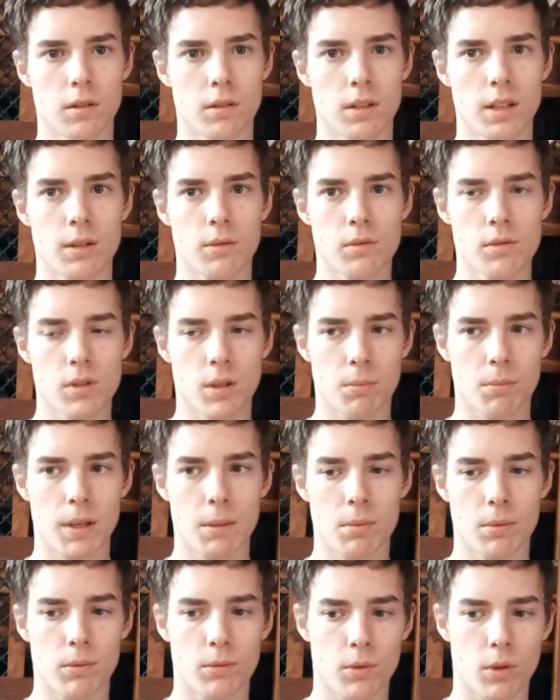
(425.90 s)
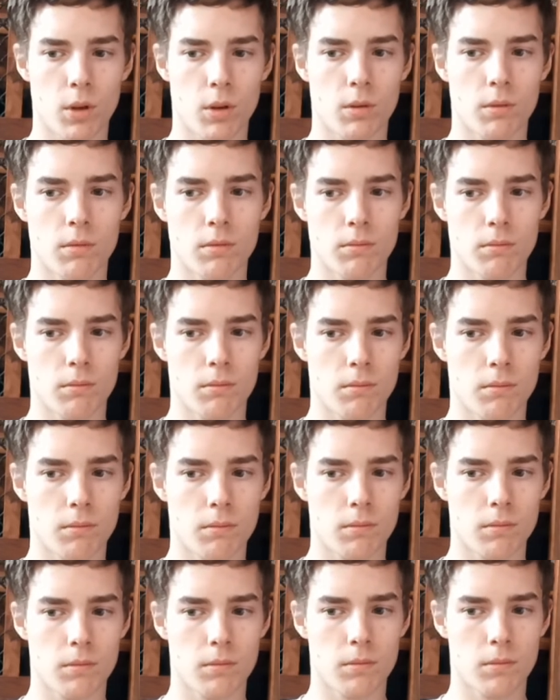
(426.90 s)
So it will stop people not
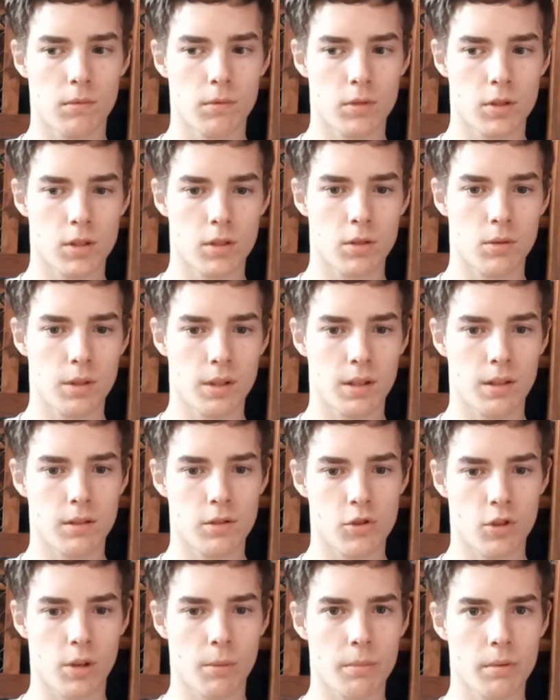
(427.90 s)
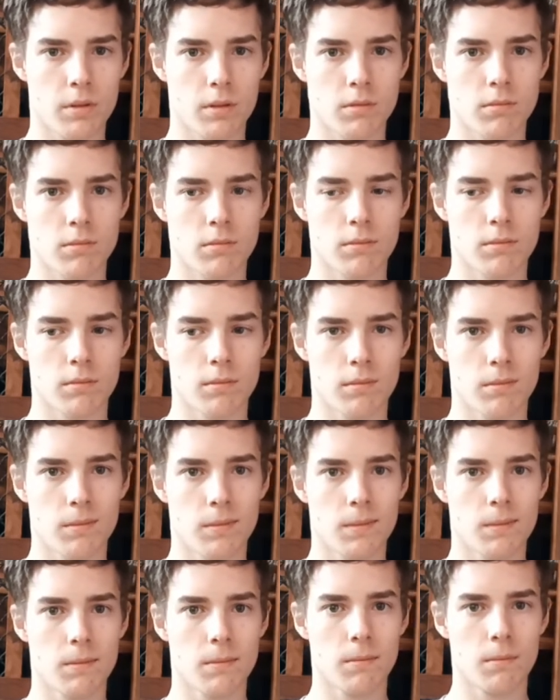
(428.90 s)
doing jobs,
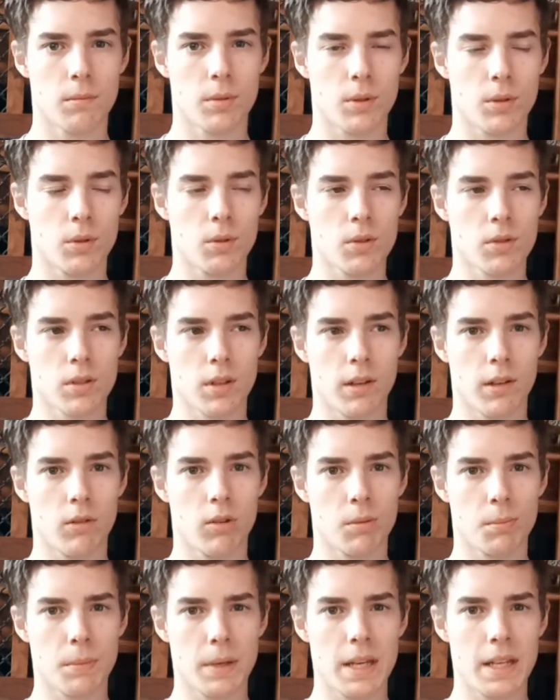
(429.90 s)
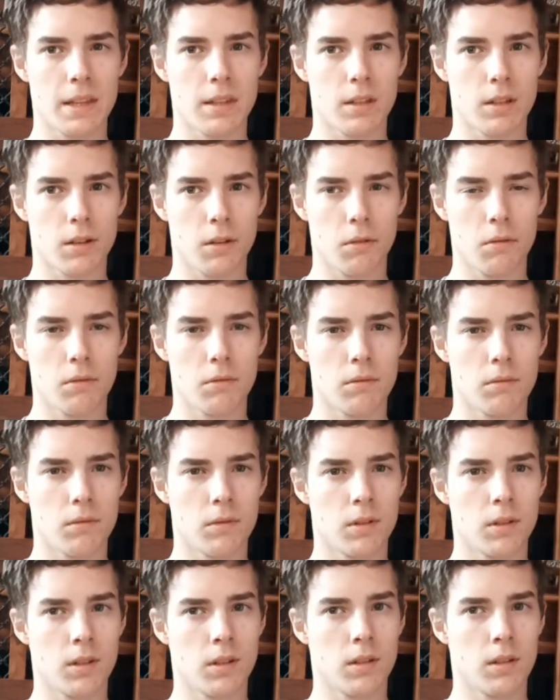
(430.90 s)
but also it would mean that
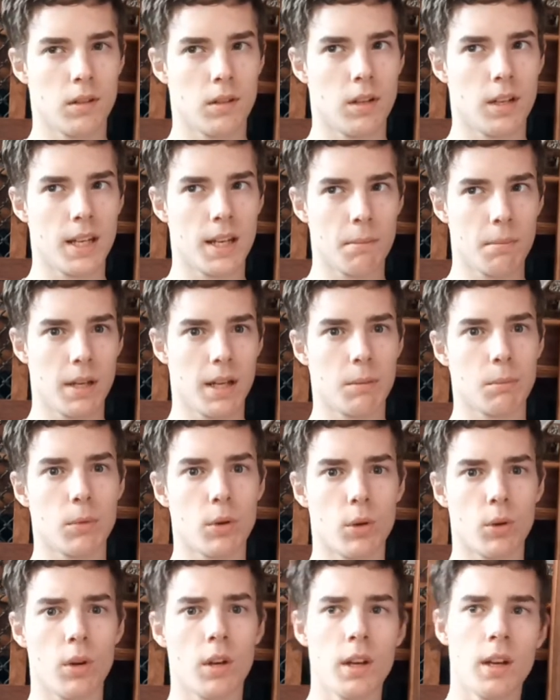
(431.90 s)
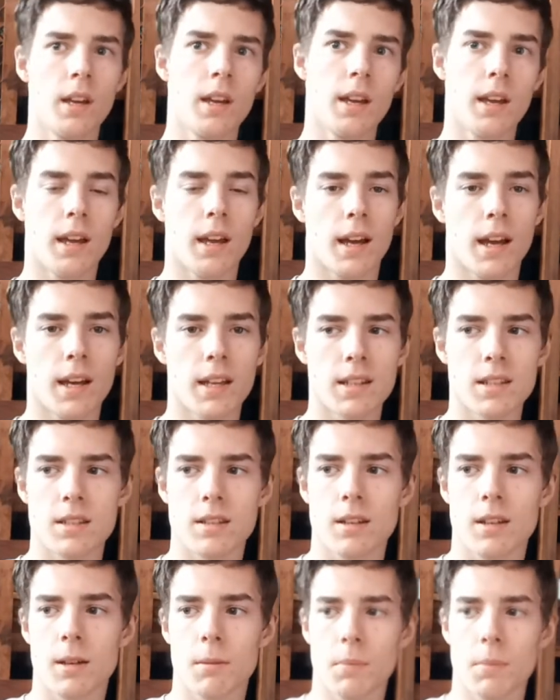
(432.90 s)
you get paid more.
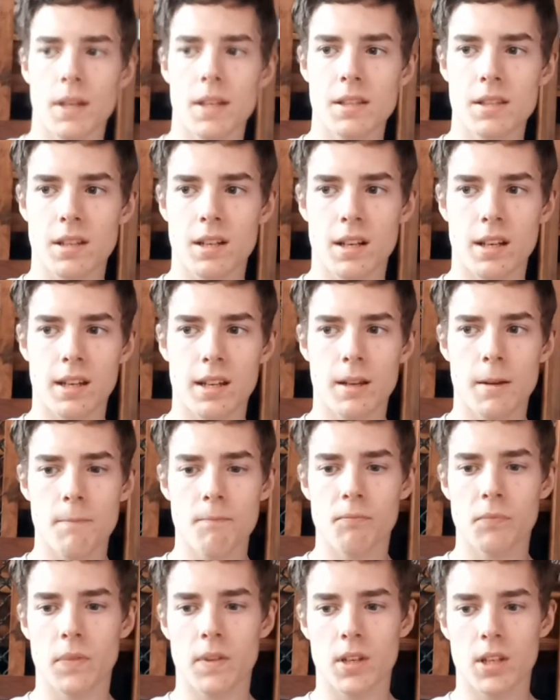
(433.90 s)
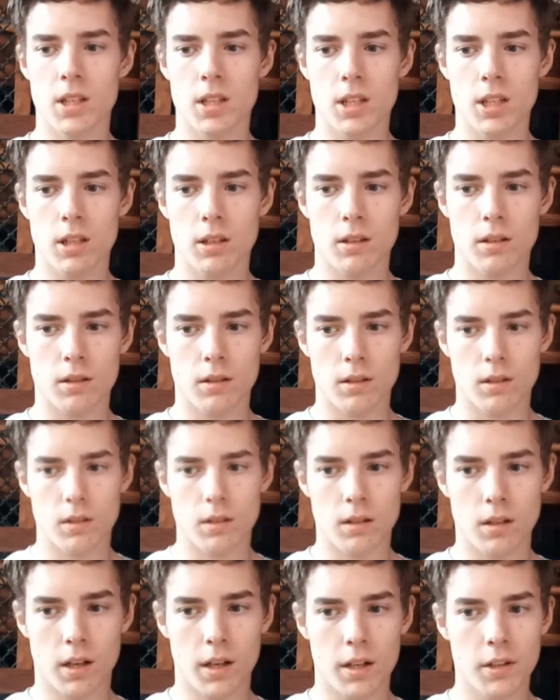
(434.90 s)
And basically,
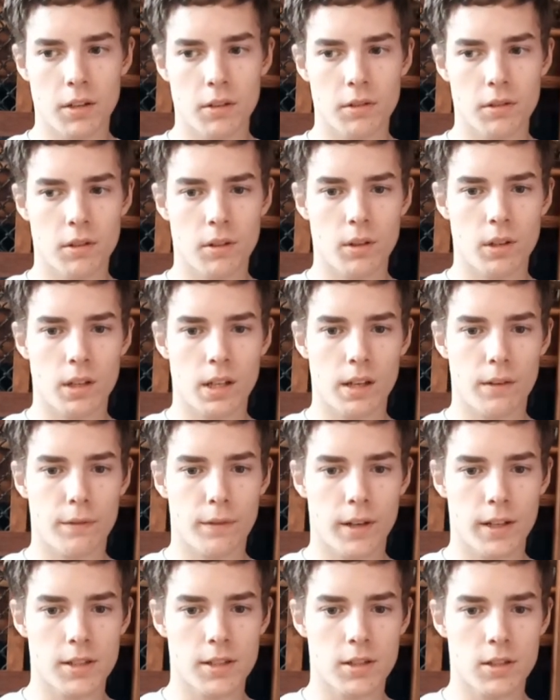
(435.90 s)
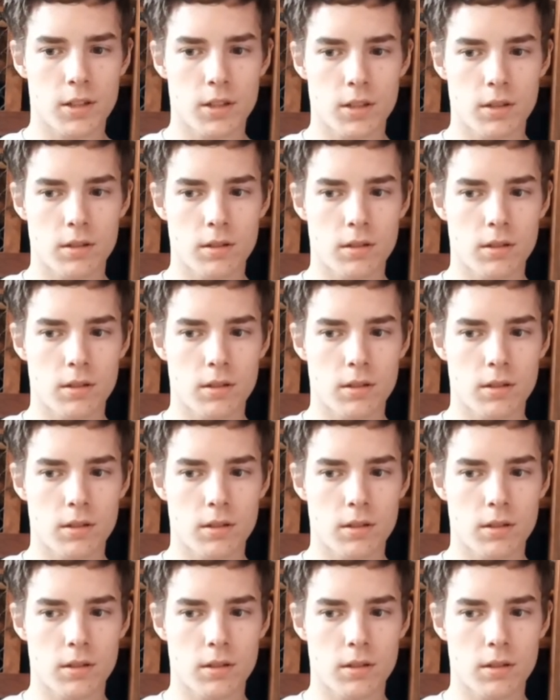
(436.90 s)
I don't know if I...